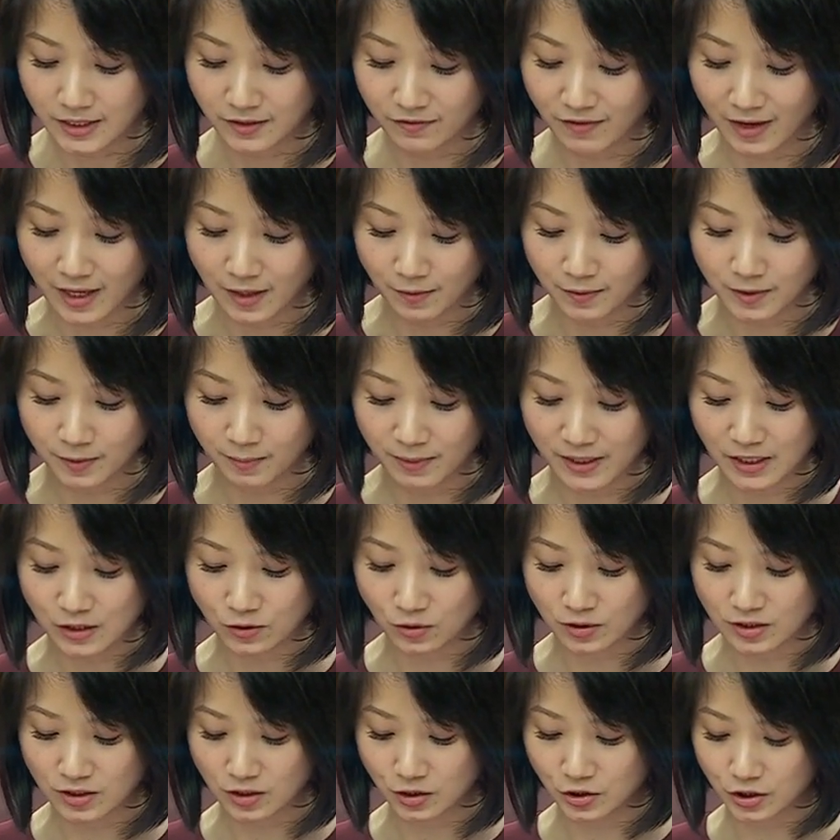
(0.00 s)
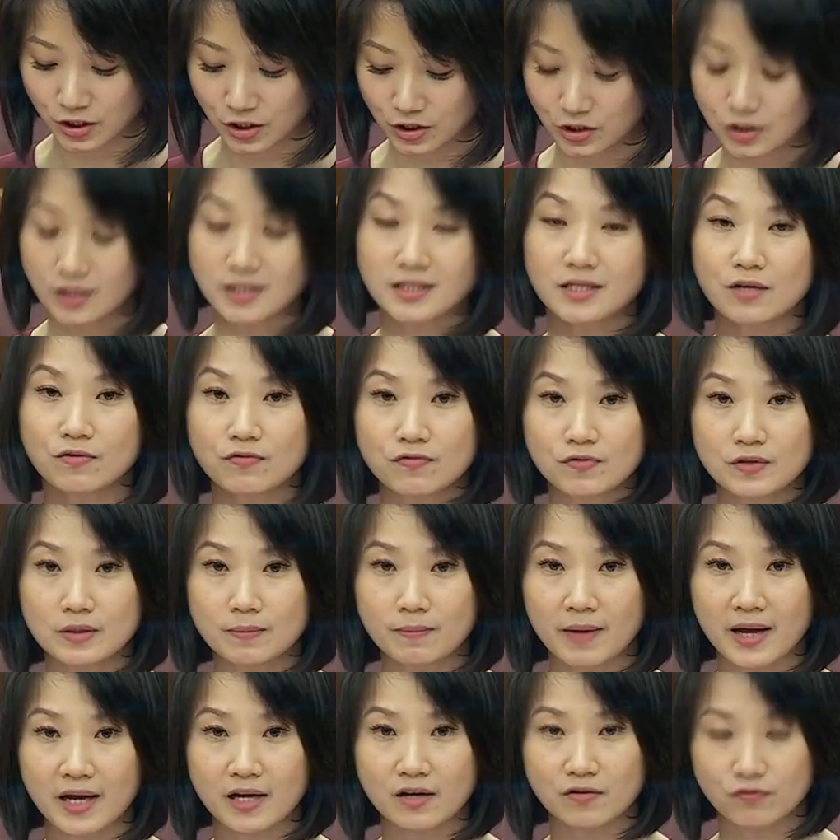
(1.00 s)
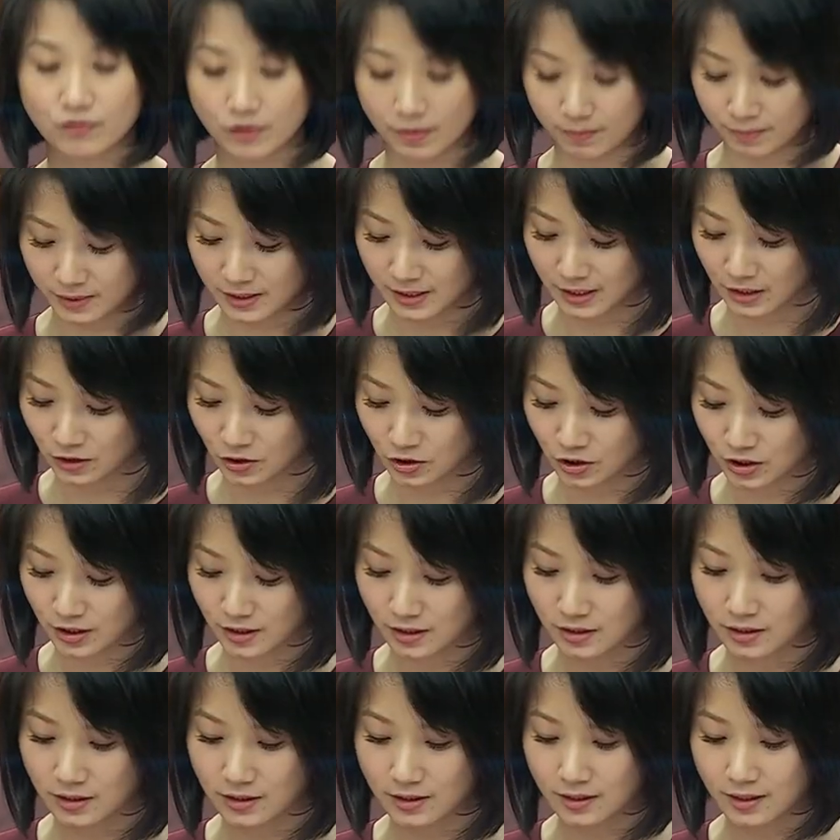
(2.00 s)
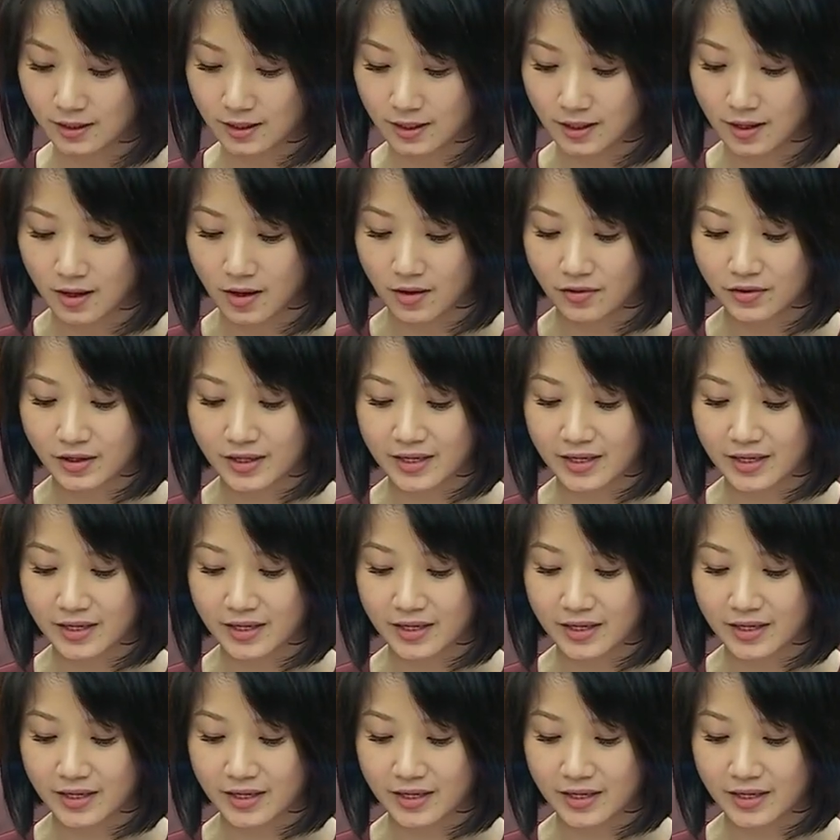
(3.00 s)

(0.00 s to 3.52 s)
Developed based on suggestions and feedback from PSGs,